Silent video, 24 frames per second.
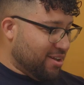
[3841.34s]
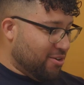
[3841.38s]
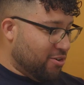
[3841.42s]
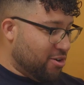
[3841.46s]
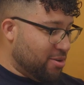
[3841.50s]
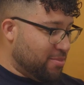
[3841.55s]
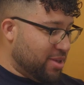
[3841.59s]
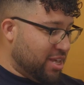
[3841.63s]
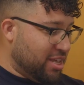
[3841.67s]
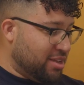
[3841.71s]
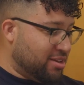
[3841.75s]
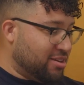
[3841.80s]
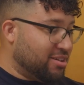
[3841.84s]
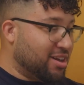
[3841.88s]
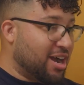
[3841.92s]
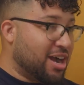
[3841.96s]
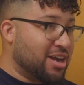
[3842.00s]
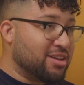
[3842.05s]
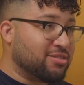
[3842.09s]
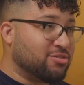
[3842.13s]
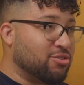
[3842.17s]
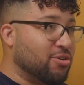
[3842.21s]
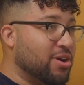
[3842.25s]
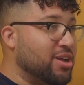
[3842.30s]
Well, I mean,
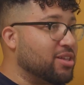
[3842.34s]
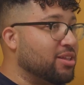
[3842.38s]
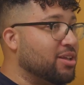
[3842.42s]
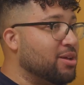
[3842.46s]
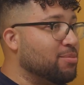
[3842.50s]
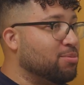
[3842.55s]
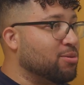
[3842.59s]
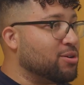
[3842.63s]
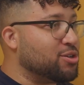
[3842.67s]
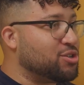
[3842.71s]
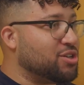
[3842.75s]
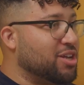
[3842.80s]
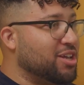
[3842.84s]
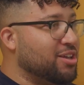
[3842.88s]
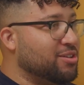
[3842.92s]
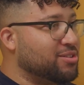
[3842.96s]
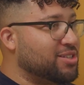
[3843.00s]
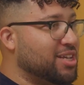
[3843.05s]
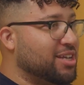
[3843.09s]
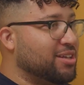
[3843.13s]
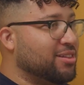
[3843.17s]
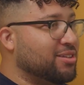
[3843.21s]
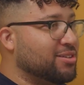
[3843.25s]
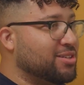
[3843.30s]
I greatly appreciate you
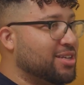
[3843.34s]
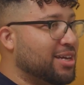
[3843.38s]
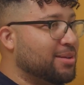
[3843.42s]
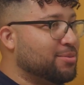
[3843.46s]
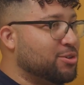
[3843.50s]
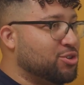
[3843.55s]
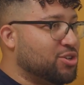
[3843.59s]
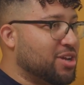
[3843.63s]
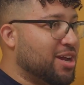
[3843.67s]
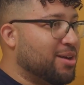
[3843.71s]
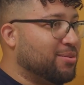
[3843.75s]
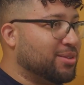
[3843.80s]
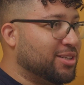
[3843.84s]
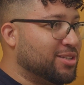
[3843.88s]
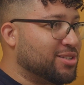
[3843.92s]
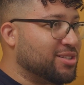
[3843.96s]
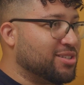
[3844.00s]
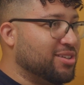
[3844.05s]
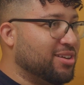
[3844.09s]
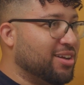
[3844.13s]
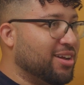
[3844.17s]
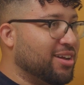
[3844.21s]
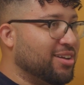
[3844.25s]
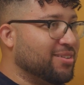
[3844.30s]
taking the time to chat with us
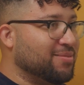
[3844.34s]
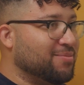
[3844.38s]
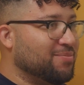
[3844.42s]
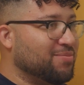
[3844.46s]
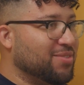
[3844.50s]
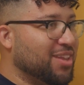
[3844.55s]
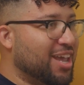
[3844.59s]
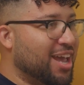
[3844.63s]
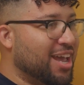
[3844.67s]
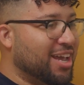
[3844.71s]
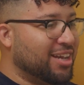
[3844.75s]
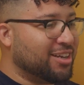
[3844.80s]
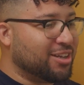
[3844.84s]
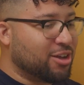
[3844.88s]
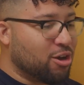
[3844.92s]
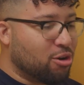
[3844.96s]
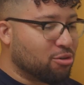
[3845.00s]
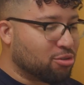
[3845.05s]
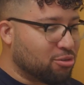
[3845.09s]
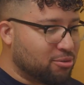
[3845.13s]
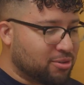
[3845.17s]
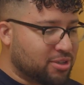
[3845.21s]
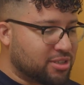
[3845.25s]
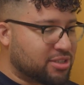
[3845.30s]
Absolutely, man. and go
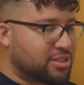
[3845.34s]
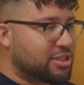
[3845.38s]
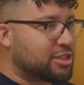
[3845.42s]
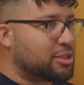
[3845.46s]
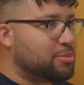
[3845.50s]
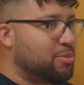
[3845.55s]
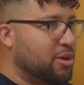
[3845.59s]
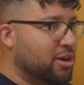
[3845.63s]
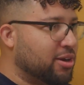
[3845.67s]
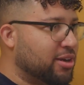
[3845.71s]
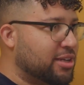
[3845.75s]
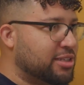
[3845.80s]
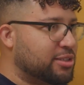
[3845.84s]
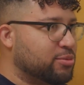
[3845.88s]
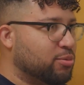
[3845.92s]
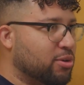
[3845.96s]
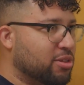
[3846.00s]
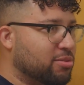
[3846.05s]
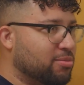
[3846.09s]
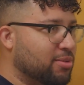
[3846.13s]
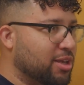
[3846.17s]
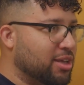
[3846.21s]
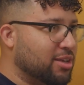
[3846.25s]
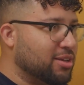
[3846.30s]
through this experience
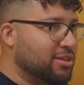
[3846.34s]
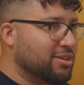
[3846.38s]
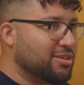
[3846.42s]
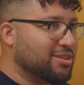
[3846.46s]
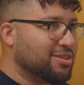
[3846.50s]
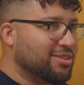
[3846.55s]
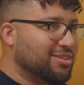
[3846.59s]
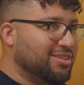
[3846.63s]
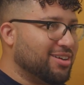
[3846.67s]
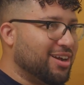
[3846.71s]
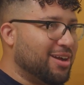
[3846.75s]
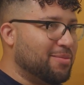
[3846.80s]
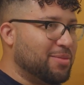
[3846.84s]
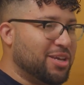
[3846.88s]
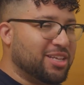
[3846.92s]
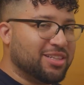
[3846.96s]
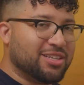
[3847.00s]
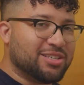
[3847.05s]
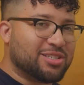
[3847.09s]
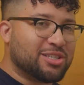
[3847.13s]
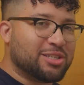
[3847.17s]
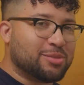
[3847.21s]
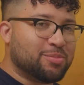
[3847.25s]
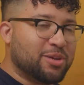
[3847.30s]
with me. I mean,
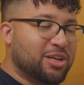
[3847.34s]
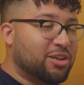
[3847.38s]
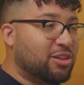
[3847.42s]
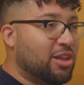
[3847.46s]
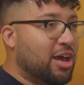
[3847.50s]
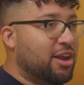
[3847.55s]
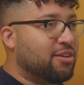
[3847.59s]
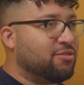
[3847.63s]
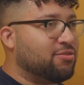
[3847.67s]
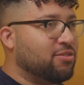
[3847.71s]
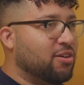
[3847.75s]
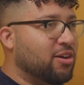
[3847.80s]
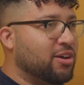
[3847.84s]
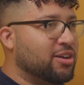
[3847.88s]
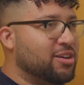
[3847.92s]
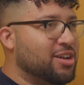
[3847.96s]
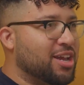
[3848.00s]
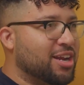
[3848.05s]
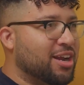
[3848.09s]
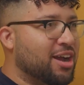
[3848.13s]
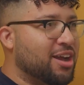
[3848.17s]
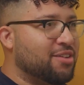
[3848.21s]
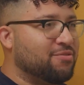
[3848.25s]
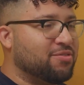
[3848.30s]
this has been a lot of fun,
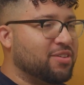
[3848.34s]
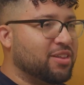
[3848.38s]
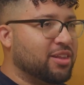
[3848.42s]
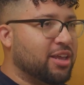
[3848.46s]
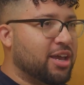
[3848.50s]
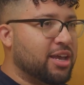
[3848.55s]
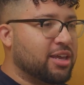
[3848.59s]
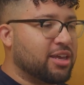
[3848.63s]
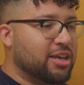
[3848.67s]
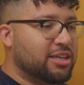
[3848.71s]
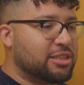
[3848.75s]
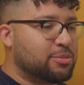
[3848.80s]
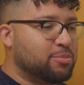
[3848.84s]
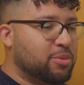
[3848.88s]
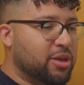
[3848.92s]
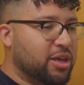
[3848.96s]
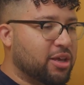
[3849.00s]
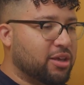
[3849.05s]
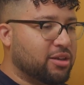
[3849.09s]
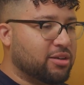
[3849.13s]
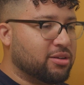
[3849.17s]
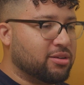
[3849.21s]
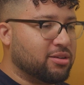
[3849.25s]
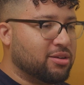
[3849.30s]
and I feel like it's
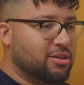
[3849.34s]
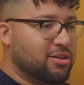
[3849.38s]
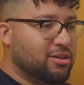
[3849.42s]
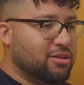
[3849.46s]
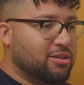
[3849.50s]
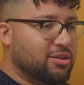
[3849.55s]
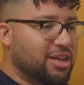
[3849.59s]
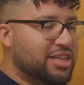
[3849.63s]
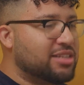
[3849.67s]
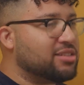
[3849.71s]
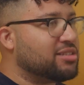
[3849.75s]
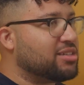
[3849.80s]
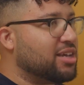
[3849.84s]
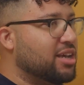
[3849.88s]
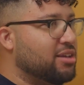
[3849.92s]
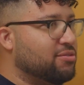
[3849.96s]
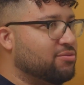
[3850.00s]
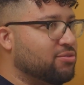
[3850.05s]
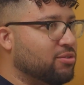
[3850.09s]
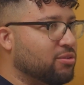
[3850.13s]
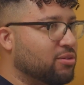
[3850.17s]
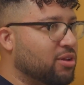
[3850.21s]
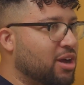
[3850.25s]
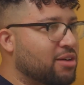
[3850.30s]
been
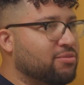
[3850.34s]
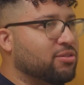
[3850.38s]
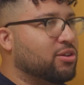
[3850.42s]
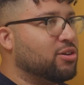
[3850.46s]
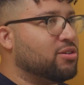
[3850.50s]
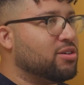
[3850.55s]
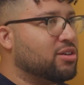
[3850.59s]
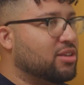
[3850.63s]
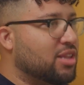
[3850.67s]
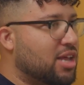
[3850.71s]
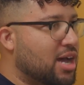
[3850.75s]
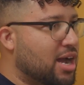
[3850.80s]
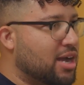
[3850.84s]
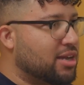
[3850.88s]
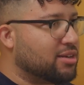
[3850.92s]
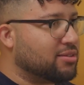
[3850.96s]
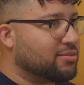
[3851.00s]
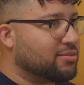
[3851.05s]
insightful. I've learned a lot.